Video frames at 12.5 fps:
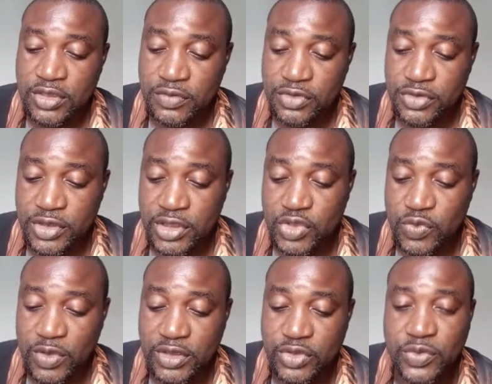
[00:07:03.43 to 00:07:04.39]
Civil 3D
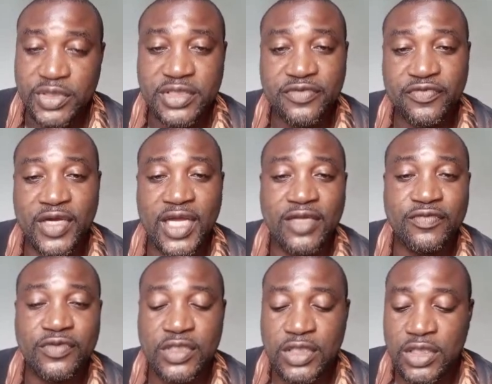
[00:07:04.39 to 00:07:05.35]

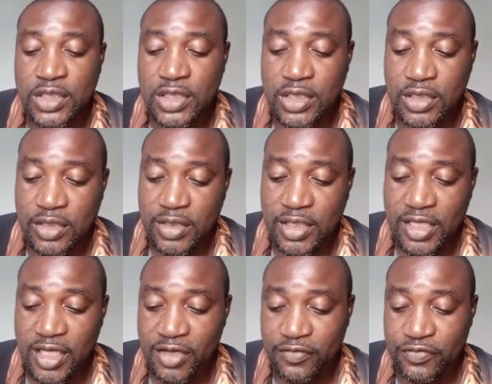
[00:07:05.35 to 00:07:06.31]
2025.
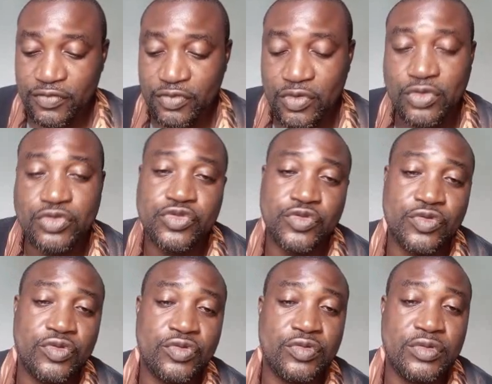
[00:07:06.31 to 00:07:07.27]
I have gone
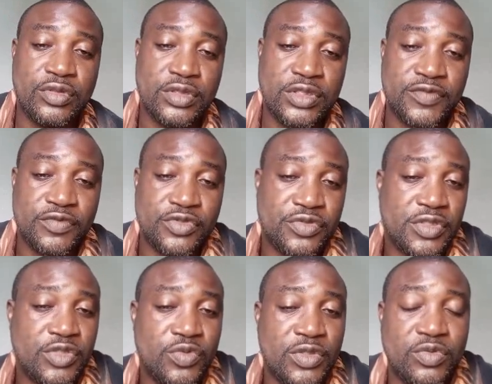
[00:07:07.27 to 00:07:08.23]
through Civil
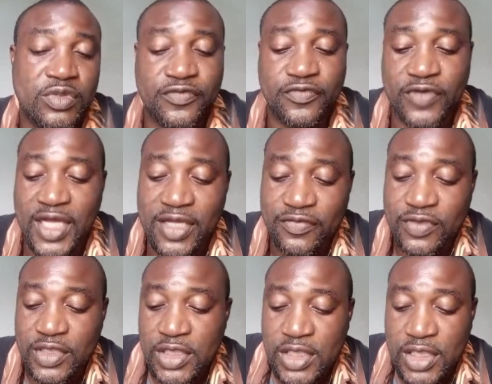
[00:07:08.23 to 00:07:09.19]
3D
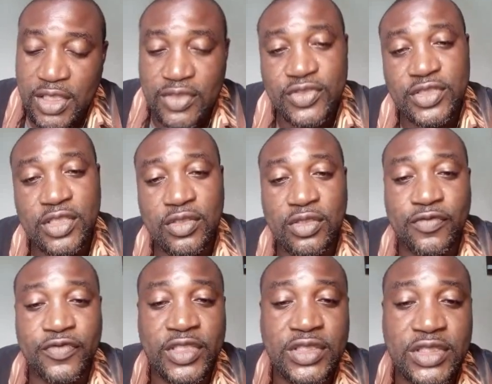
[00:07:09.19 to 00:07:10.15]
2025 and see a
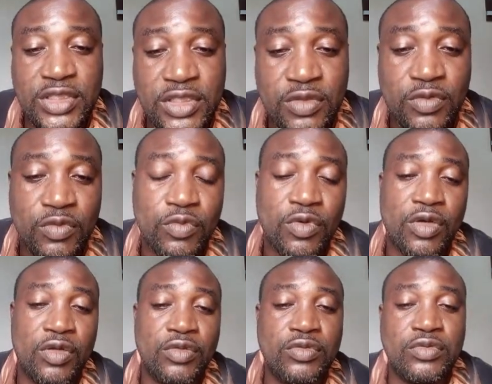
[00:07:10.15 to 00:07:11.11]
lot of it is a
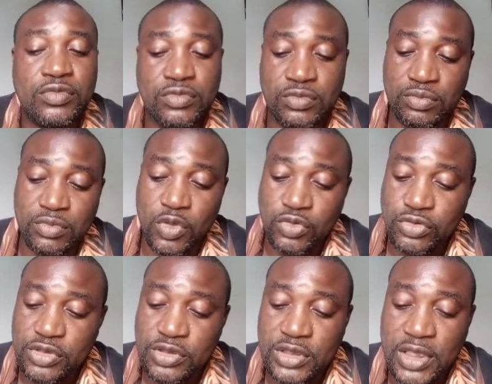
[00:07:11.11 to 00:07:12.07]
1
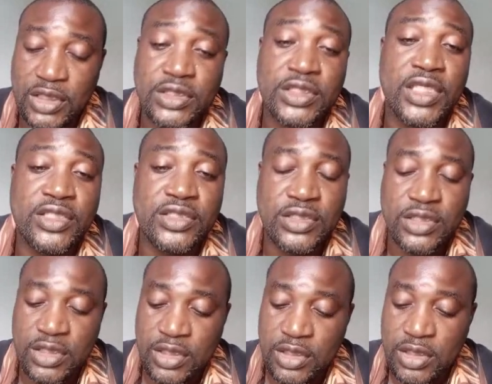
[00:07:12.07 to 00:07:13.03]
month
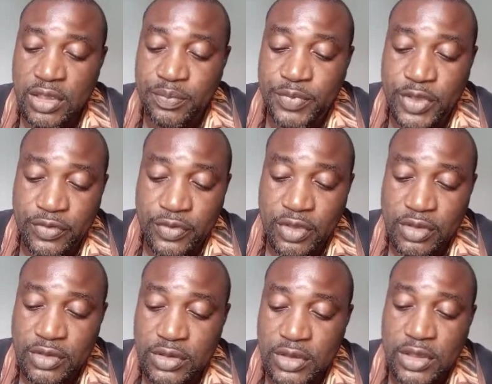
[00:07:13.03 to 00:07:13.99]
access
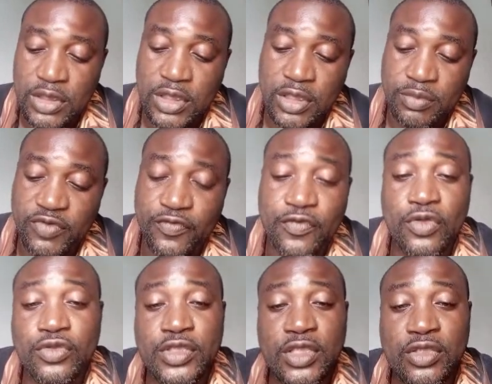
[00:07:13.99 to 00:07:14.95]
period
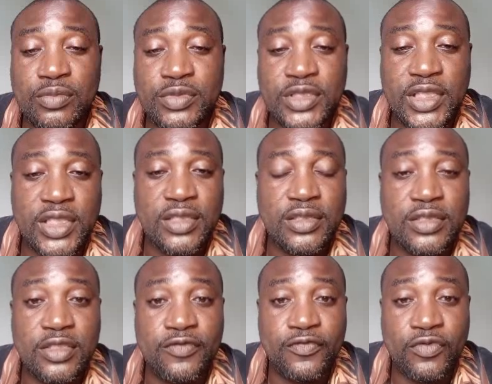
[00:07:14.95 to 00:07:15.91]
before you can obtain
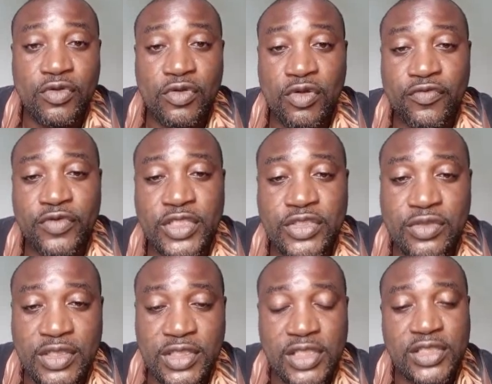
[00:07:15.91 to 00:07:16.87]
the full coverage
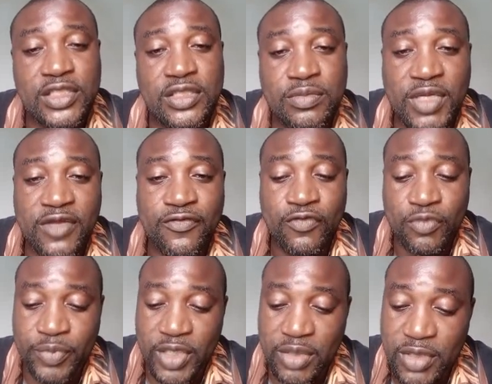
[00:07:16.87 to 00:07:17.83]
to access it by
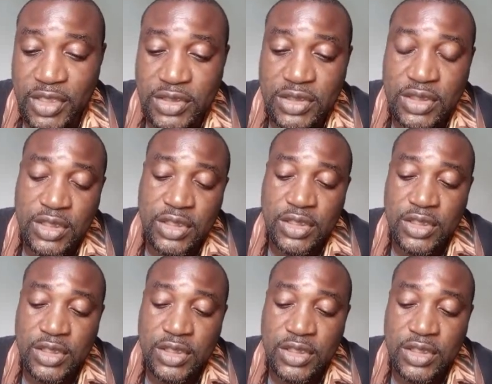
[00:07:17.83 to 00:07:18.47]
full payment.